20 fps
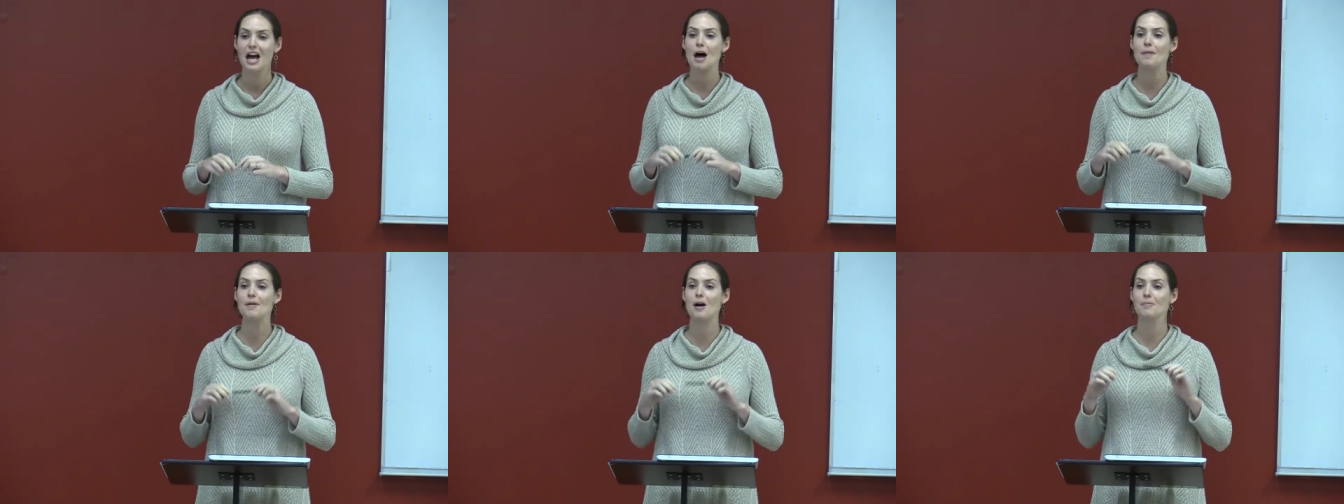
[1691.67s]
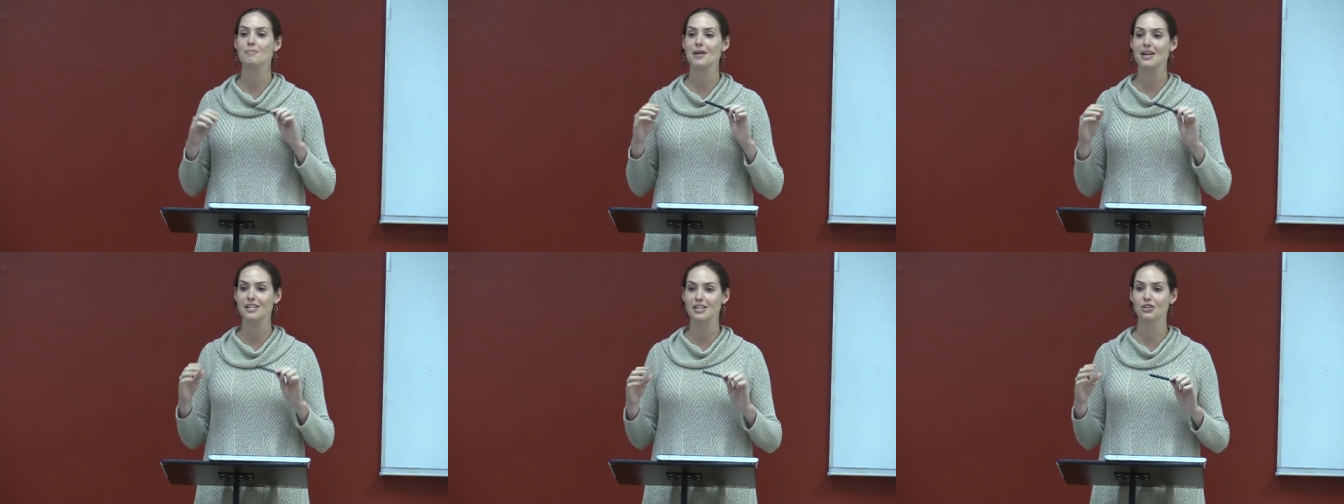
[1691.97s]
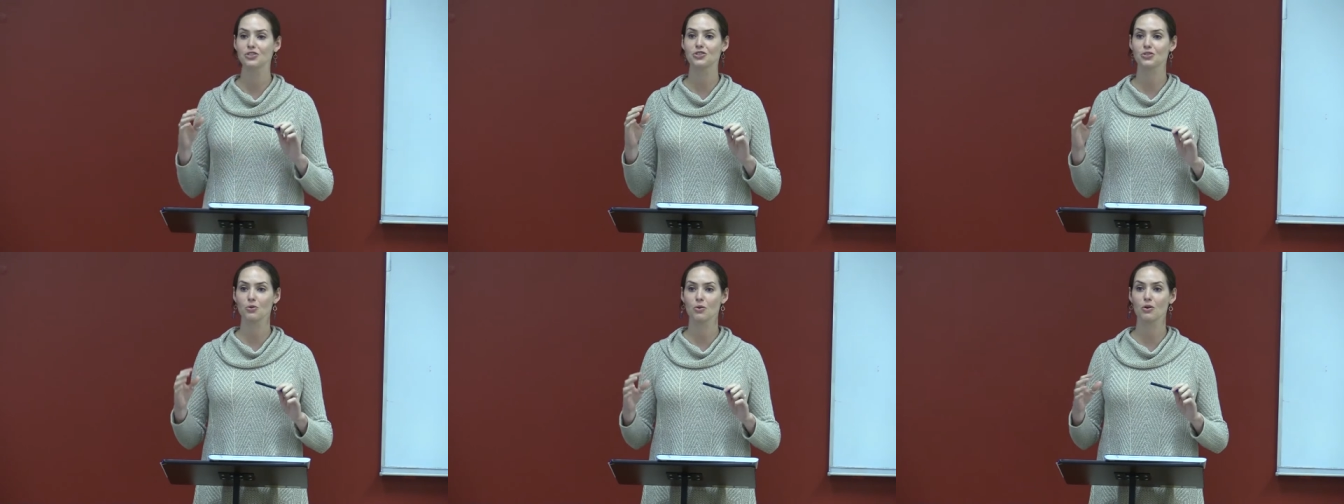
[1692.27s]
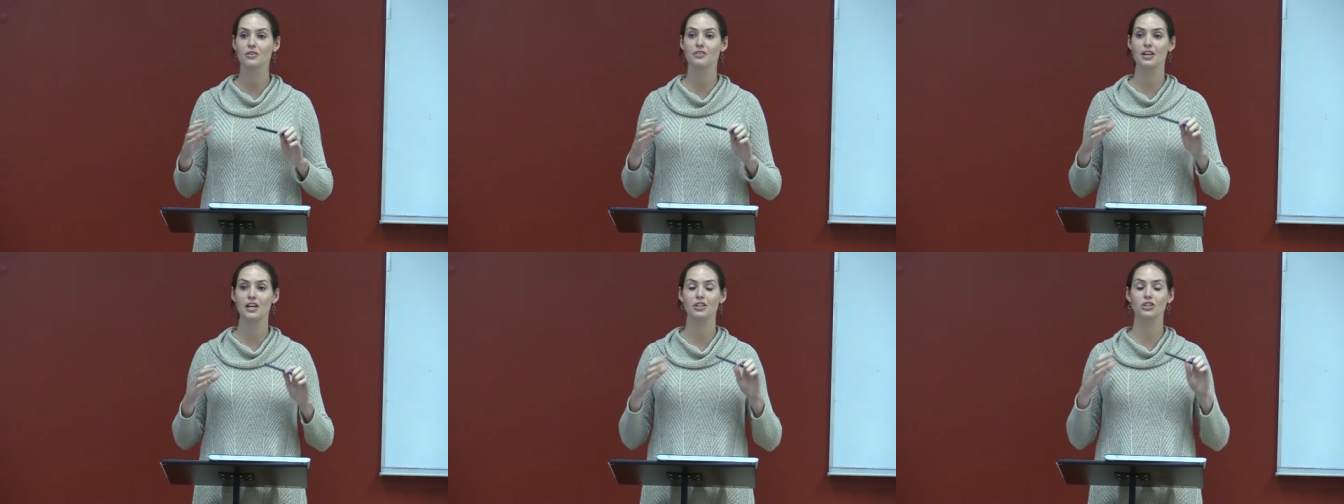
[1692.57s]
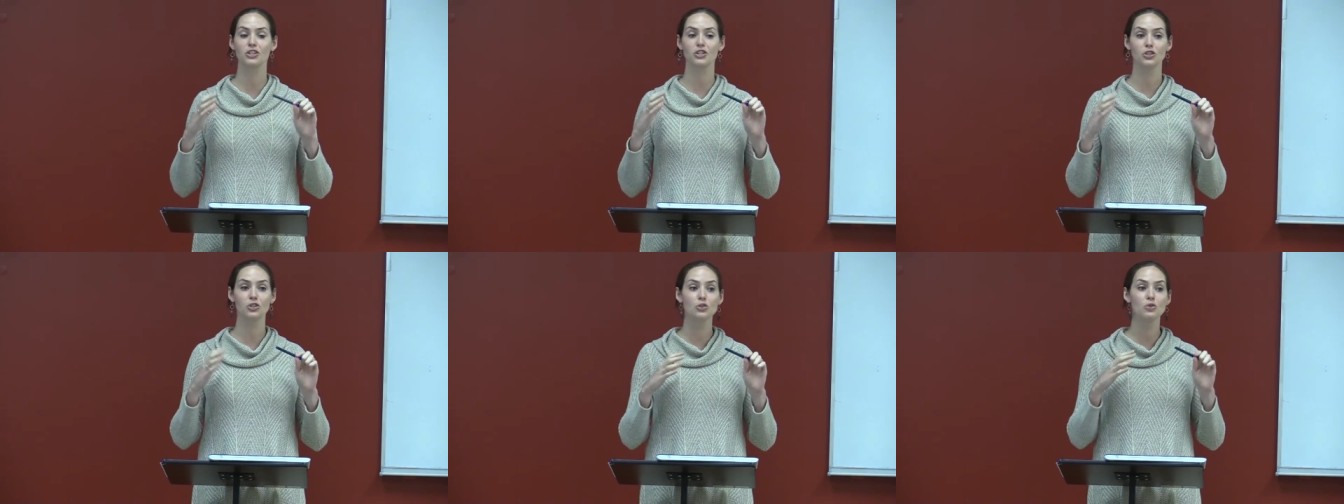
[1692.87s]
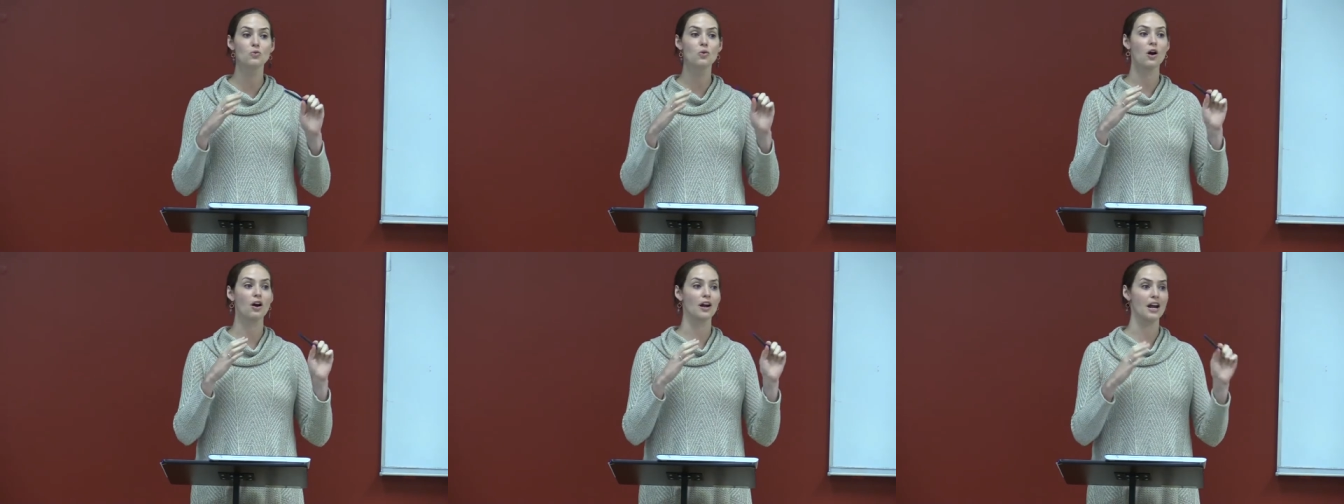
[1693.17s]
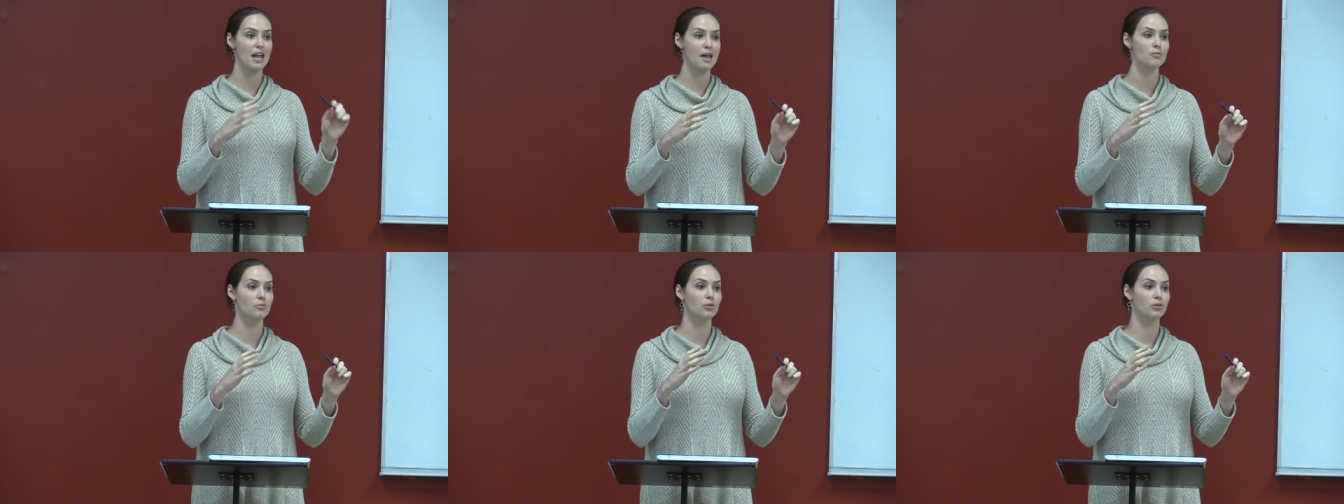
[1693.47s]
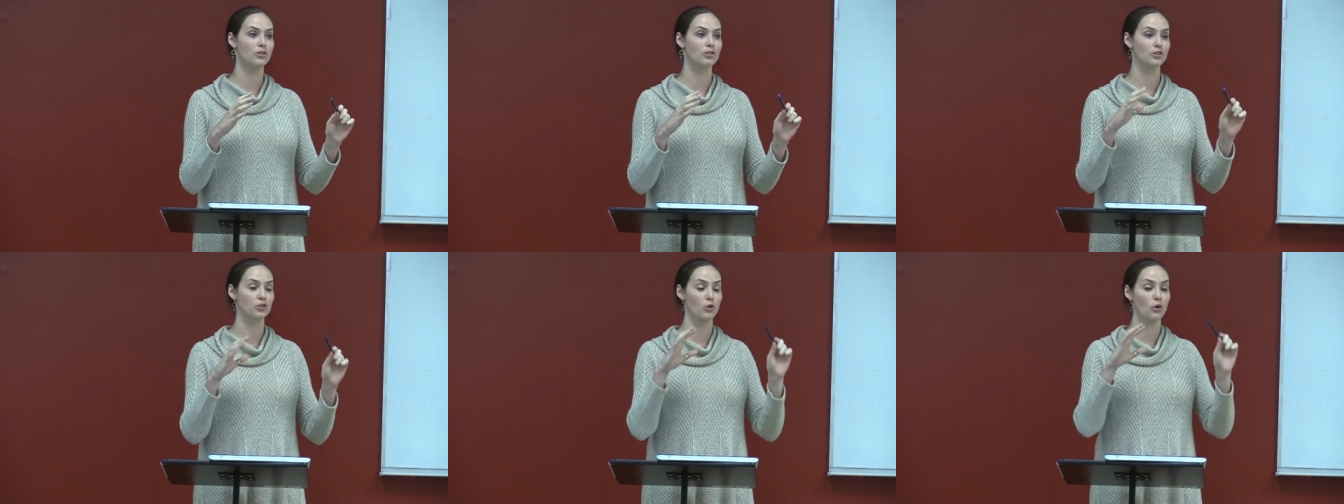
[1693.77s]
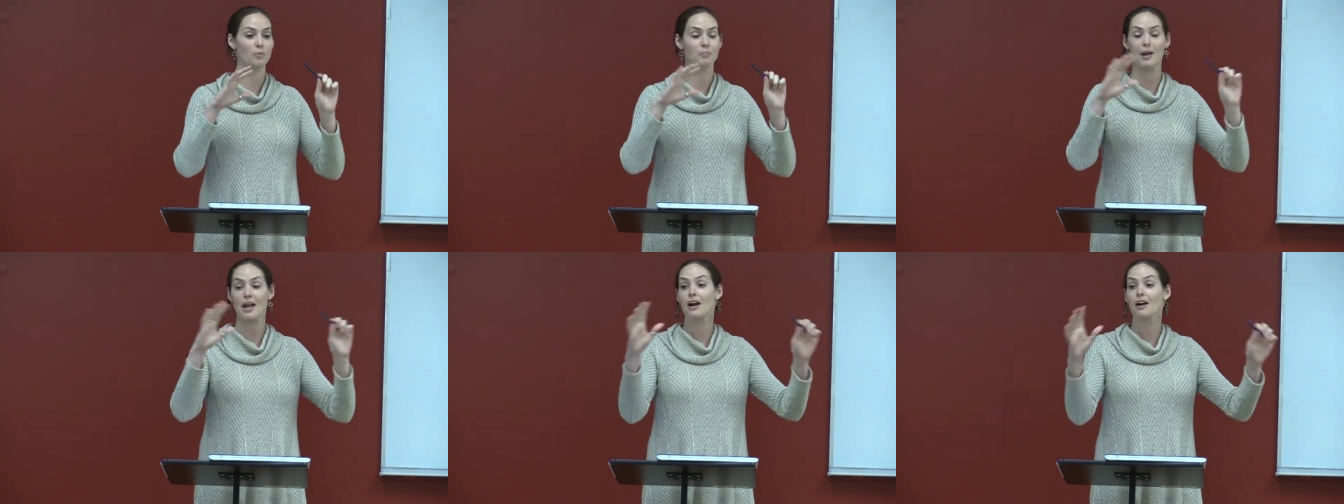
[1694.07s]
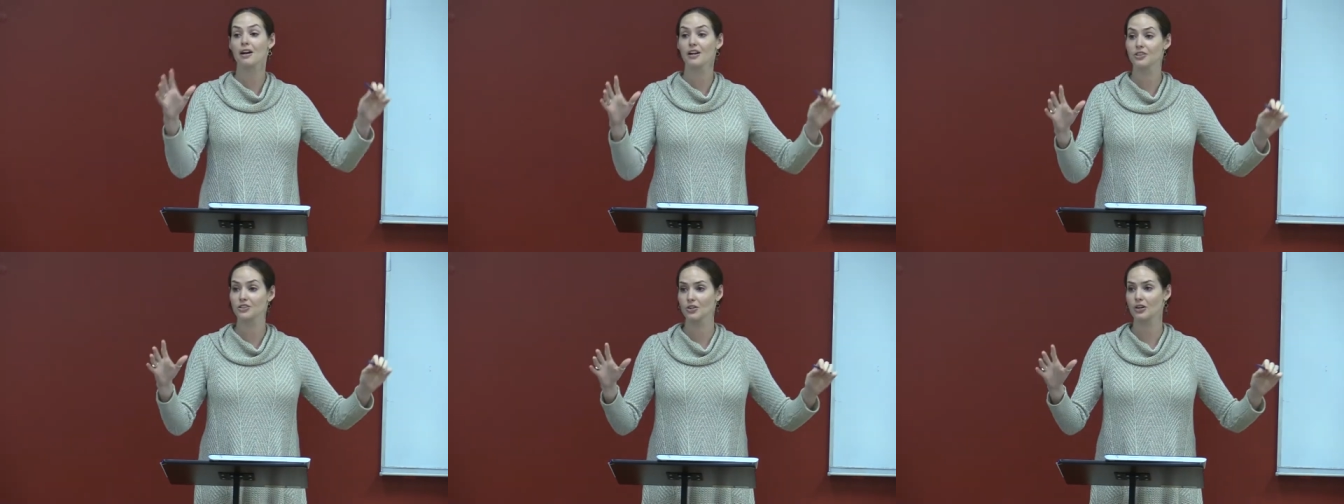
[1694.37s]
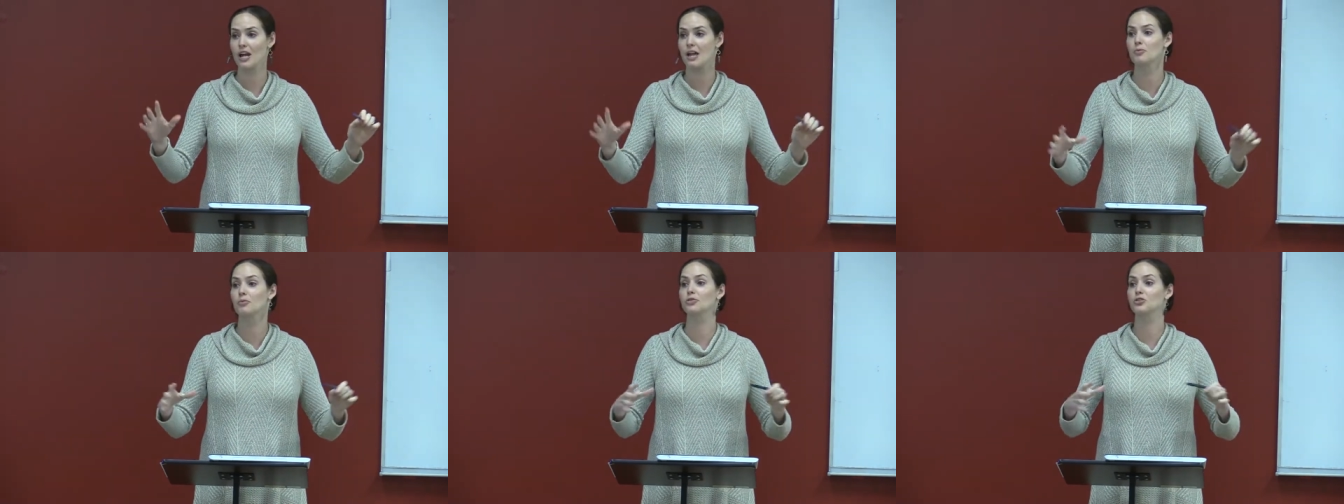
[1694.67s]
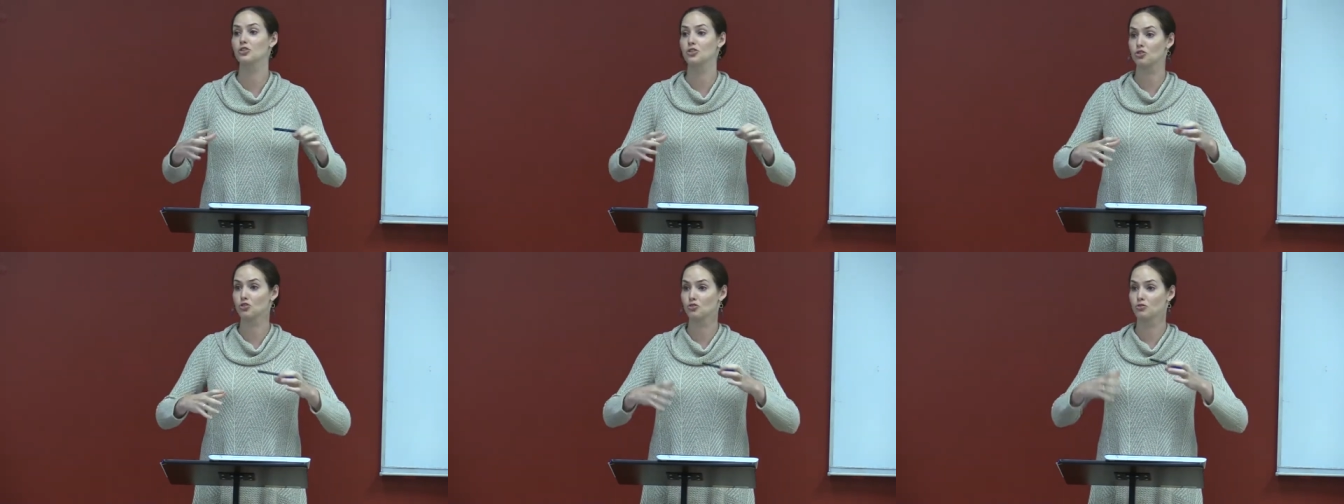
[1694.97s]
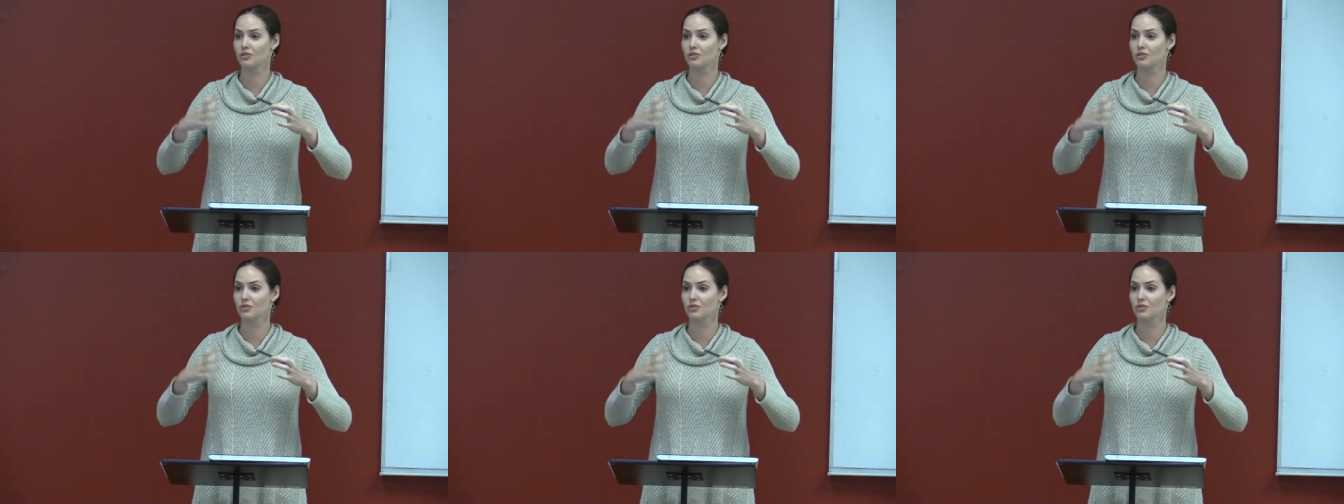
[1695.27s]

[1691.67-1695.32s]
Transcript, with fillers: about making sure that you are able, your parents are able to,